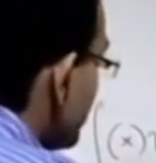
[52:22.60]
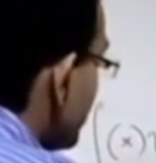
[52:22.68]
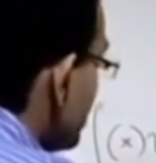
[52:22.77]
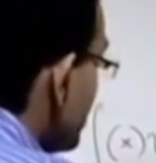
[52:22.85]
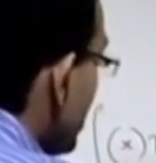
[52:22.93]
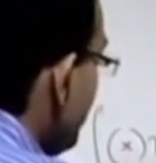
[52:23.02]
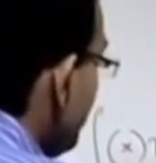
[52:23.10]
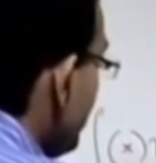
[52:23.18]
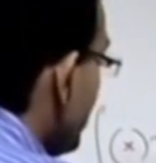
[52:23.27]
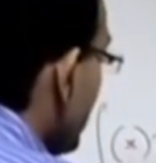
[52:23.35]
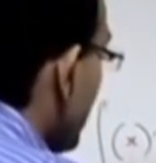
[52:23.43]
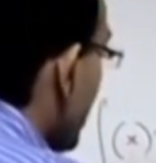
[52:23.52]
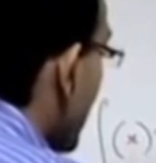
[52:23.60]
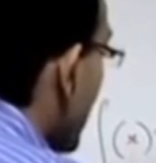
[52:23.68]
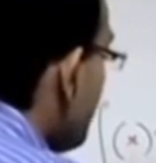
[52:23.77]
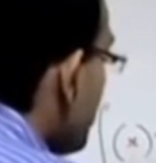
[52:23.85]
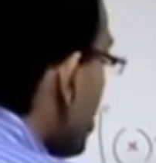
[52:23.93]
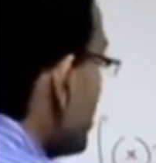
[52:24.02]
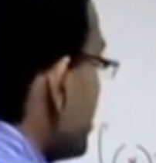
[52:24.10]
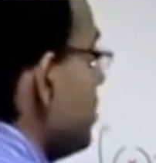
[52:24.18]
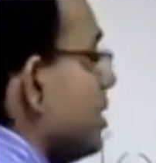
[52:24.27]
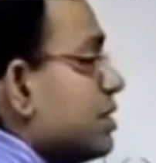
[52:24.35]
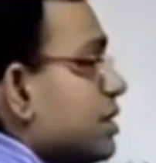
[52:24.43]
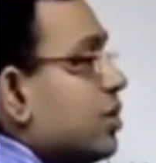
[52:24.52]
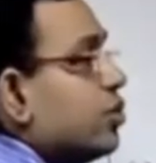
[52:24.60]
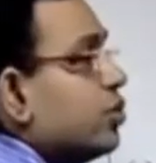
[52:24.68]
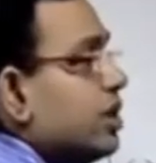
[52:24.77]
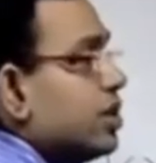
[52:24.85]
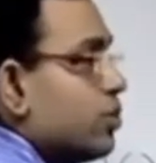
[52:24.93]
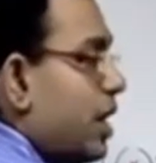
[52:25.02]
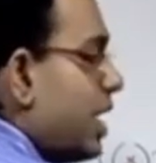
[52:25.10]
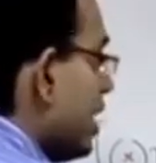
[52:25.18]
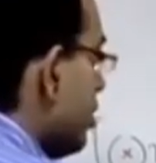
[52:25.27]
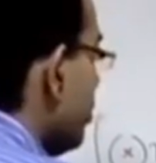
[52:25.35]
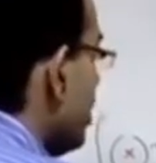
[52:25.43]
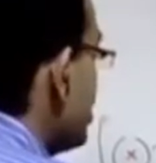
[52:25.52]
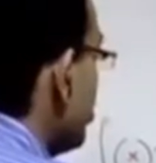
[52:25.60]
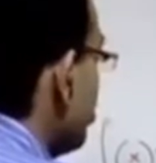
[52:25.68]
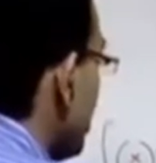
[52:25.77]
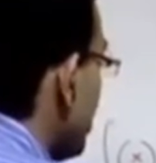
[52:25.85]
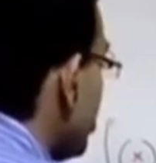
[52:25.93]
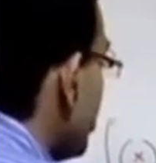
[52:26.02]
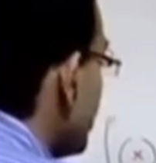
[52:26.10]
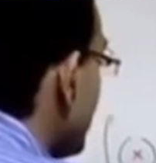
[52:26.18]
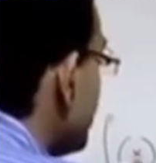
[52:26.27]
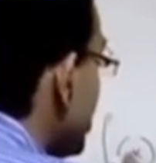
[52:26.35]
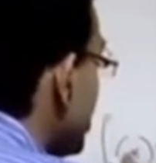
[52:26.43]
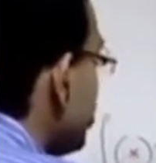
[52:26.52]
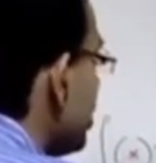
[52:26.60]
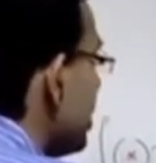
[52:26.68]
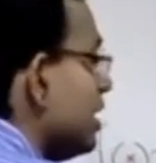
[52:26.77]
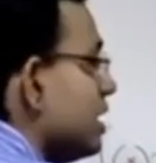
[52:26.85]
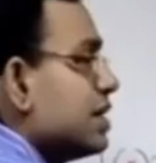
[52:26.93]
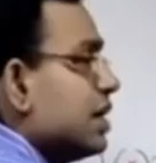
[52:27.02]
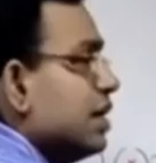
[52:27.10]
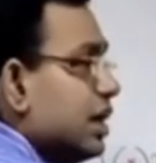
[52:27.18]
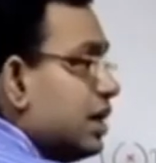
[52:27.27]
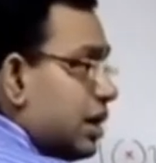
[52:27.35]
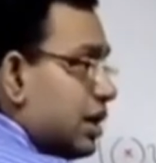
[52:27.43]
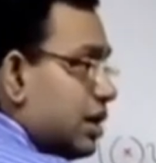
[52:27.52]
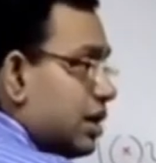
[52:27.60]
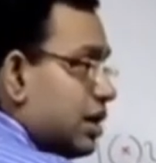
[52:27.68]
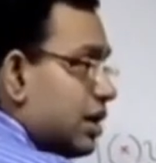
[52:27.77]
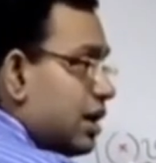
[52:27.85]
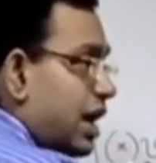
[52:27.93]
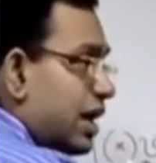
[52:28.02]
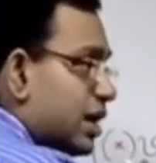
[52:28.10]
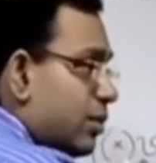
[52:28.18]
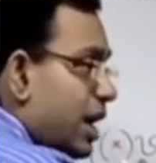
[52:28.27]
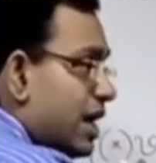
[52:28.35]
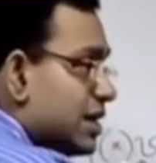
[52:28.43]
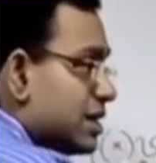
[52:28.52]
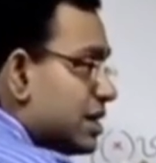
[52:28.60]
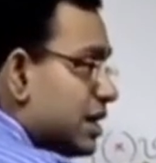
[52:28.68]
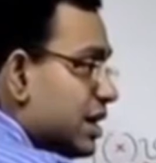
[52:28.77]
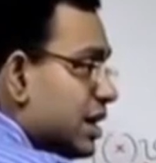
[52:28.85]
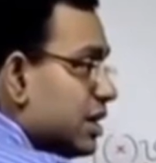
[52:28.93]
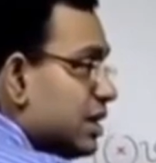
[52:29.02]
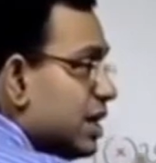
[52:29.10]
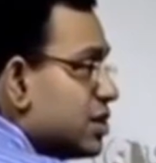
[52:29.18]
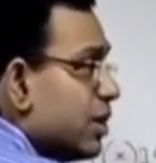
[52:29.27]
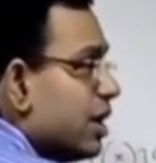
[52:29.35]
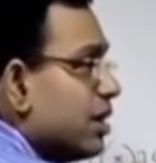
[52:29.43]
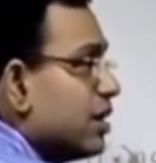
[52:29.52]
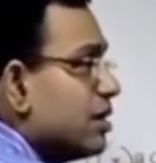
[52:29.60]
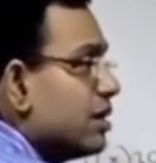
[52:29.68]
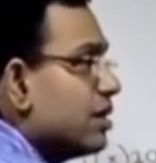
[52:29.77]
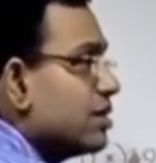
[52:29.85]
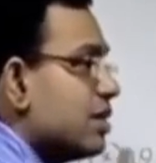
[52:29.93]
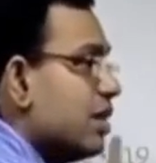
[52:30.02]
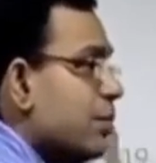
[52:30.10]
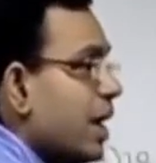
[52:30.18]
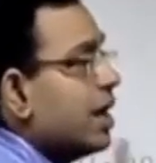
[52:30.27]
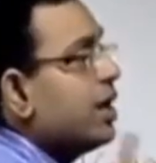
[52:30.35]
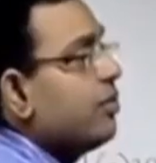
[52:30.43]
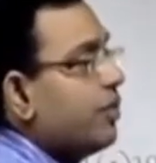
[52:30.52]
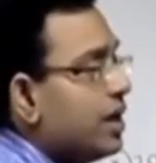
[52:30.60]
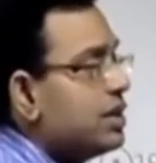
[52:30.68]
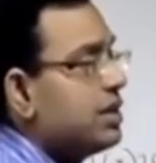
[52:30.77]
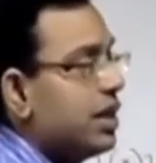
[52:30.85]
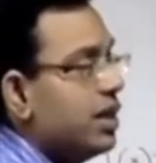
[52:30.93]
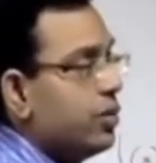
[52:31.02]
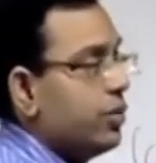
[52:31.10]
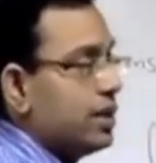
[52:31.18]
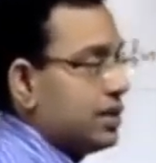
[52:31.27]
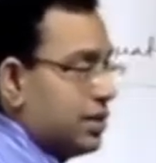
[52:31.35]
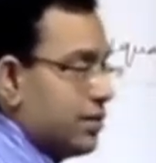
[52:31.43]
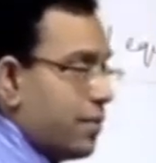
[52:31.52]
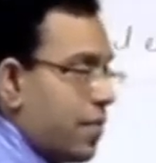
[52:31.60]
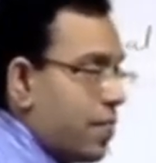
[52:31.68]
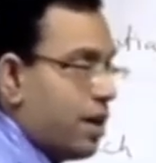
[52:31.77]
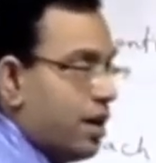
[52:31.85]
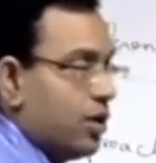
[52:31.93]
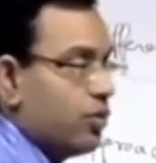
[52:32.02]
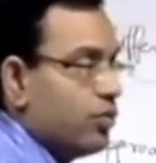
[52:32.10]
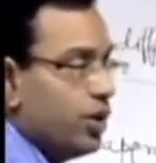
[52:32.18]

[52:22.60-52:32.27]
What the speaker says: some approximation to this y which you want to substitute in this integral, otherwise this will remain a differential equation. We